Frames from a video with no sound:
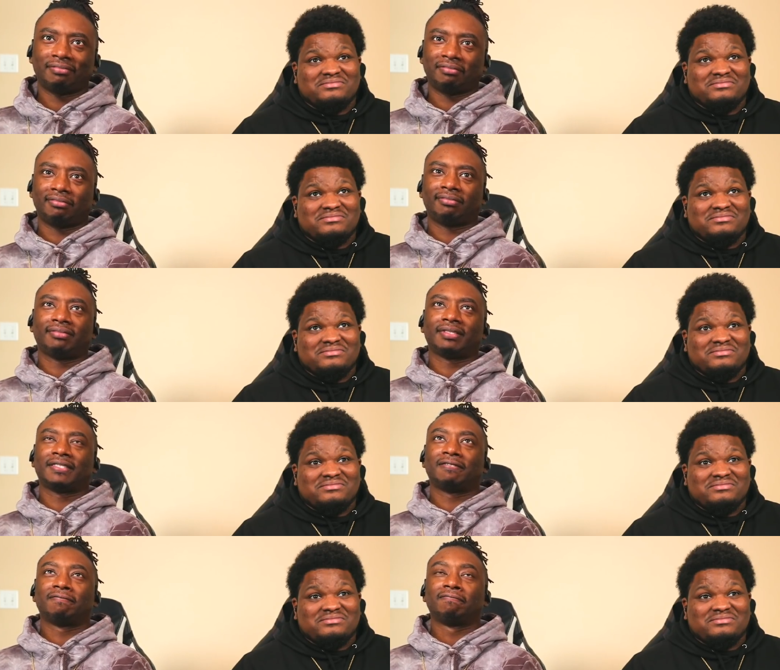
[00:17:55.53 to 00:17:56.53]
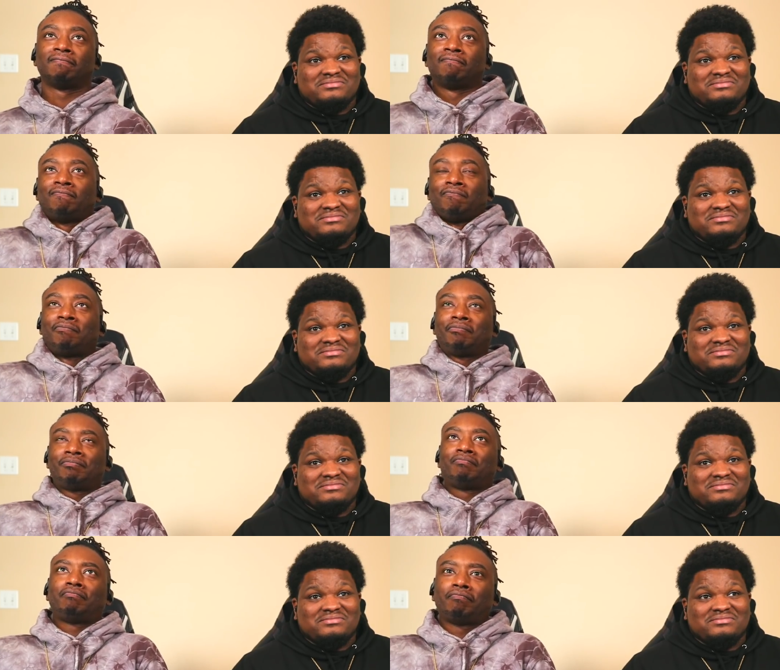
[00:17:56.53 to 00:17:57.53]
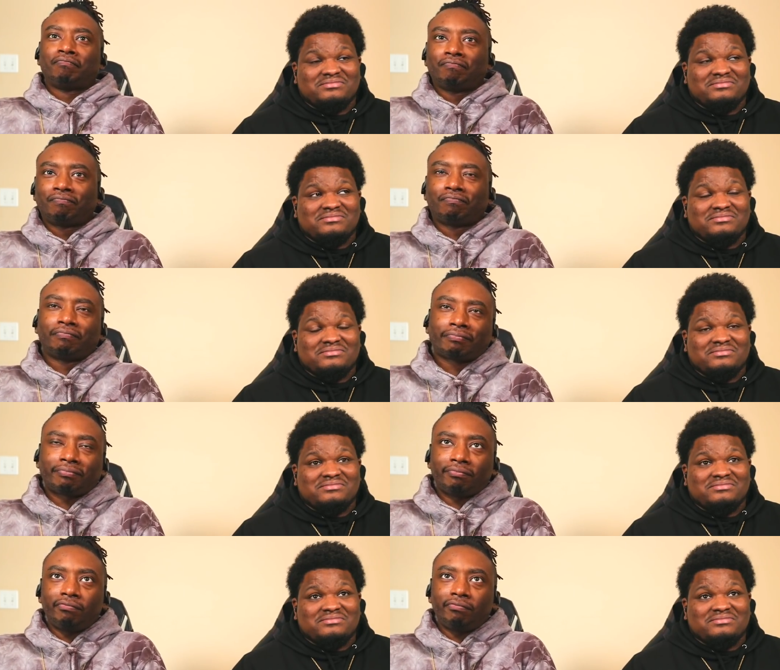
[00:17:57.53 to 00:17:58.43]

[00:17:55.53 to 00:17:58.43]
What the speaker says: No one is speaking in this clip.